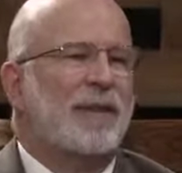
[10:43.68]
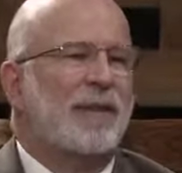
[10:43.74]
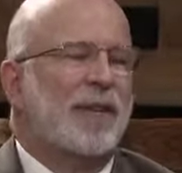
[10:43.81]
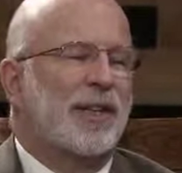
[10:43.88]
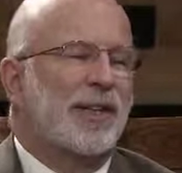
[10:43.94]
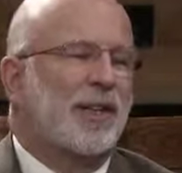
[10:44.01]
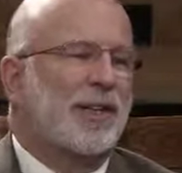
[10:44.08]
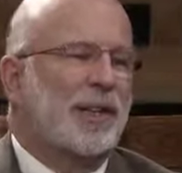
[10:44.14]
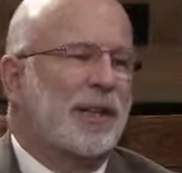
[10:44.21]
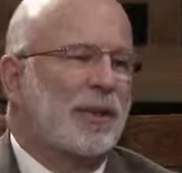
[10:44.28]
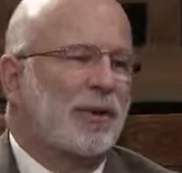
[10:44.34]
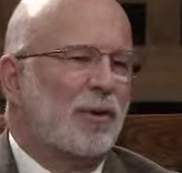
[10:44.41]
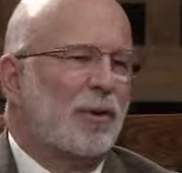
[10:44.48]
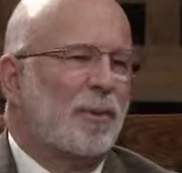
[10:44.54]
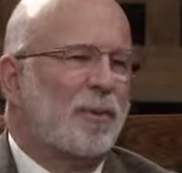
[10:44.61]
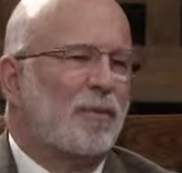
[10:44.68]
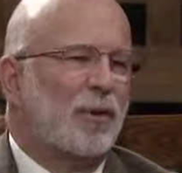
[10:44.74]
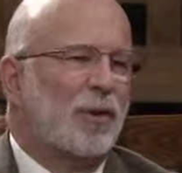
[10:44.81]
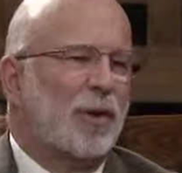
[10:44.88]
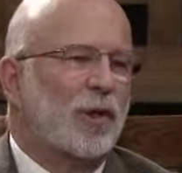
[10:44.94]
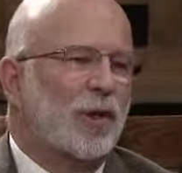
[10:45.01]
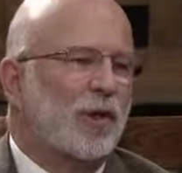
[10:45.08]
this uh, group of
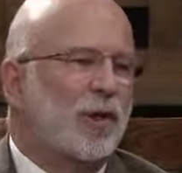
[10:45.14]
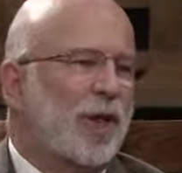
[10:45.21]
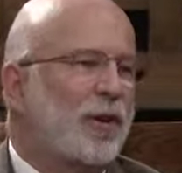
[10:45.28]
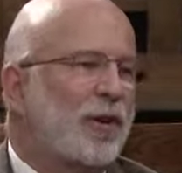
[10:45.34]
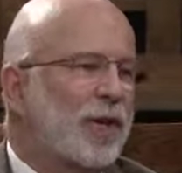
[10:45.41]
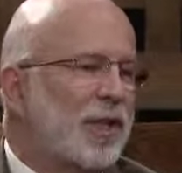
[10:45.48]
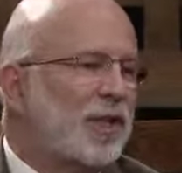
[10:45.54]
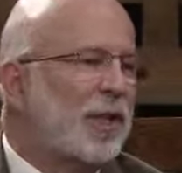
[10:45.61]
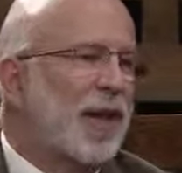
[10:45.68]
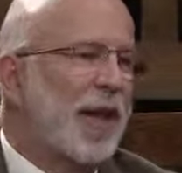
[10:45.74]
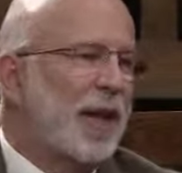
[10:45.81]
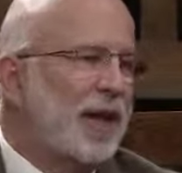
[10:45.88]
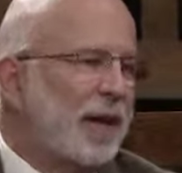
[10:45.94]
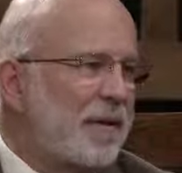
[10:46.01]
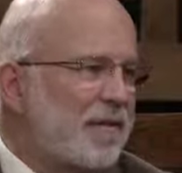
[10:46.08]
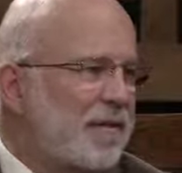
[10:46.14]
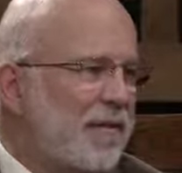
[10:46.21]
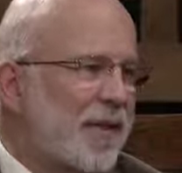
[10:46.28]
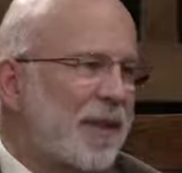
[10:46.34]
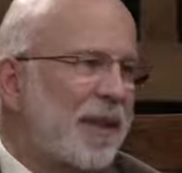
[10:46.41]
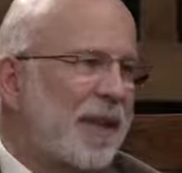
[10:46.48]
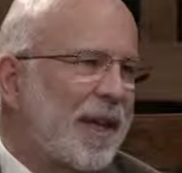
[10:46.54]
rulers, under this caliph
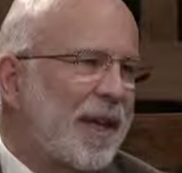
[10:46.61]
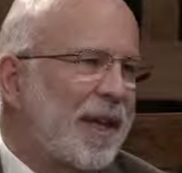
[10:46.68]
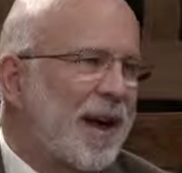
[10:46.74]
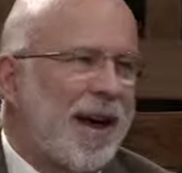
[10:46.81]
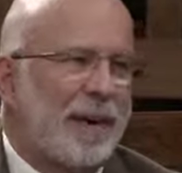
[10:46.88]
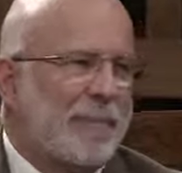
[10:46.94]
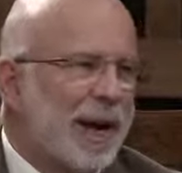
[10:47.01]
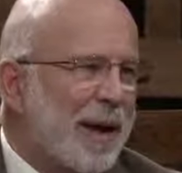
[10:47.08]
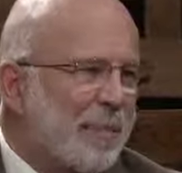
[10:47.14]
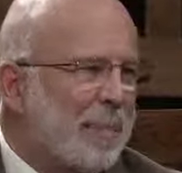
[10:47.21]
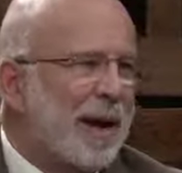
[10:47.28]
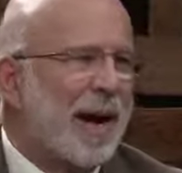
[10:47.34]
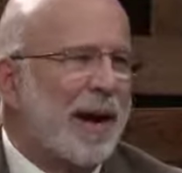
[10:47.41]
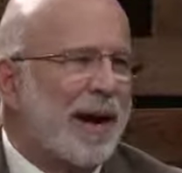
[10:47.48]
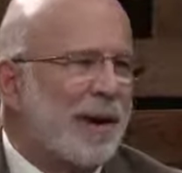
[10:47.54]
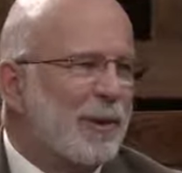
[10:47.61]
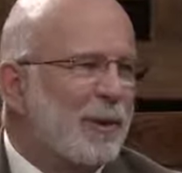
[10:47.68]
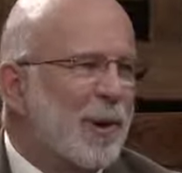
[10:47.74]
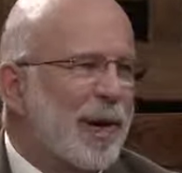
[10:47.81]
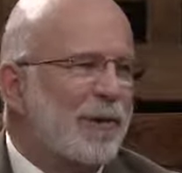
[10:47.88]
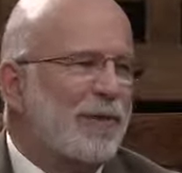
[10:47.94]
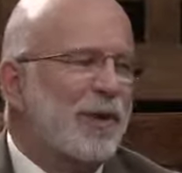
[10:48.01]
in the Ottoman Empire, or
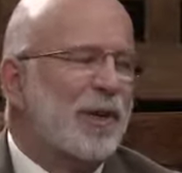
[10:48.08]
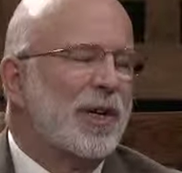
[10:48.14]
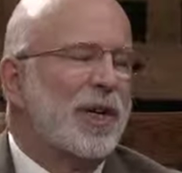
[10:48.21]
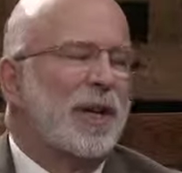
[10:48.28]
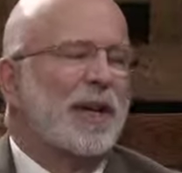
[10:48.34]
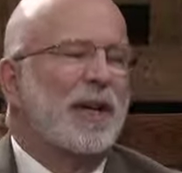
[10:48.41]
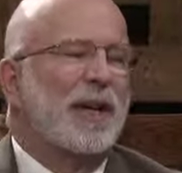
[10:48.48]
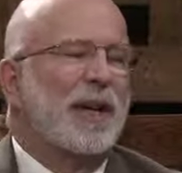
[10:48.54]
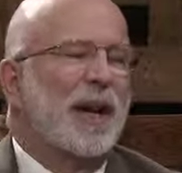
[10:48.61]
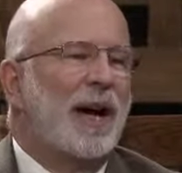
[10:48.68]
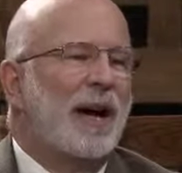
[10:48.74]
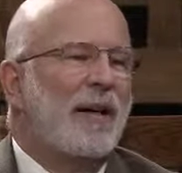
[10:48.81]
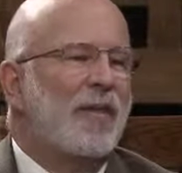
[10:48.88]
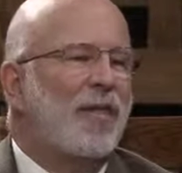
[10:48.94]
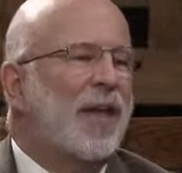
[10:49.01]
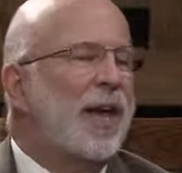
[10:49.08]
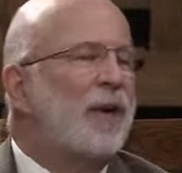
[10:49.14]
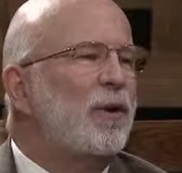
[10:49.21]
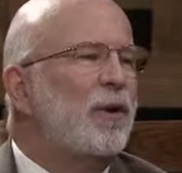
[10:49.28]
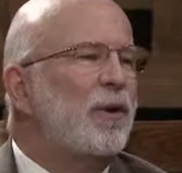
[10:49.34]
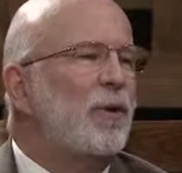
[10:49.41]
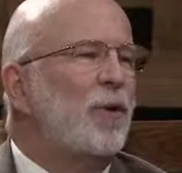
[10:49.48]
whatever, uh,
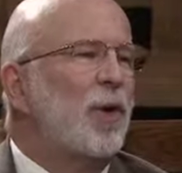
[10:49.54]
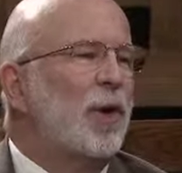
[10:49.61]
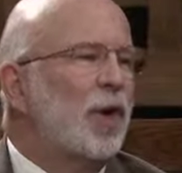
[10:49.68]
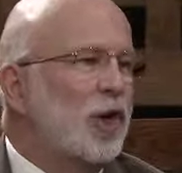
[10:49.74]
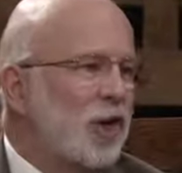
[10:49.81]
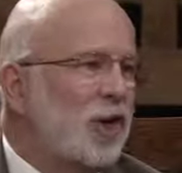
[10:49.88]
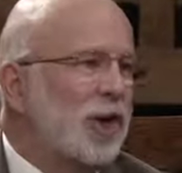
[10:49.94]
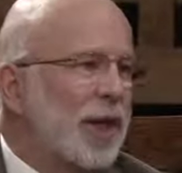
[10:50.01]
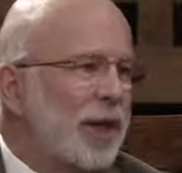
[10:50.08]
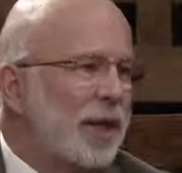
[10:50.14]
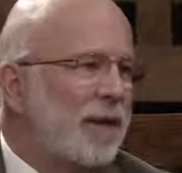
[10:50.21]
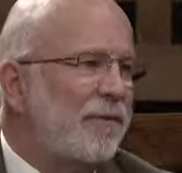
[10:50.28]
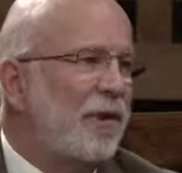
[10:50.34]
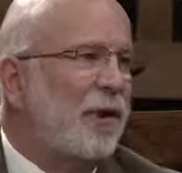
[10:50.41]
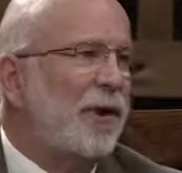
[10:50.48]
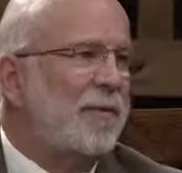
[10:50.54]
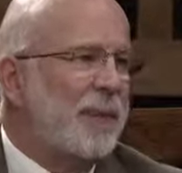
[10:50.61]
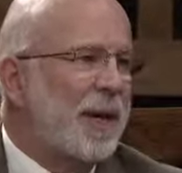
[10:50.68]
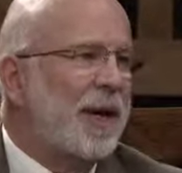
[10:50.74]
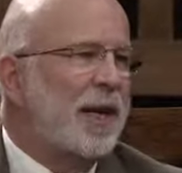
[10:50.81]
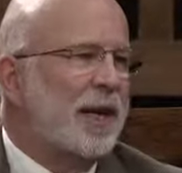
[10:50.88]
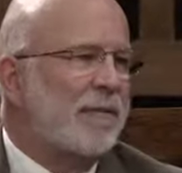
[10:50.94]
then we're losing the very
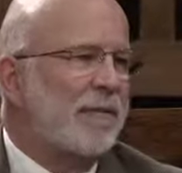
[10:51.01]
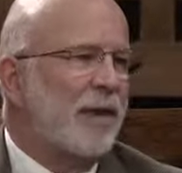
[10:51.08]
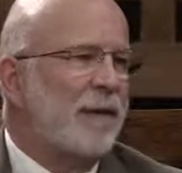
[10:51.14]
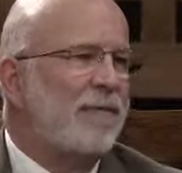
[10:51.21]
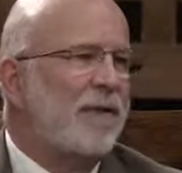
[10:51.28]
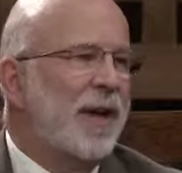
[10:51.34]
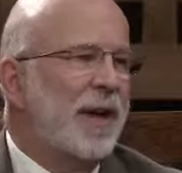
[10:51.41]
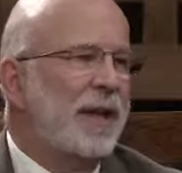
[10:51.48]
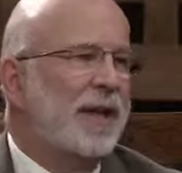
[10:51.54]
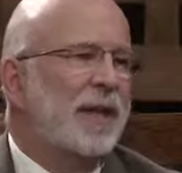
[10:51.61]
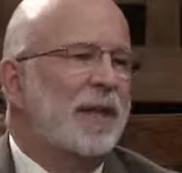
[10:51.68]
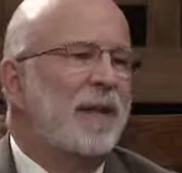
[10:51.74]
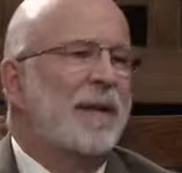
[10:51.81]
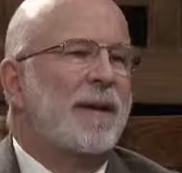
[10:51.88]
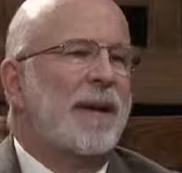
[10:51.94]
meaning of our faith.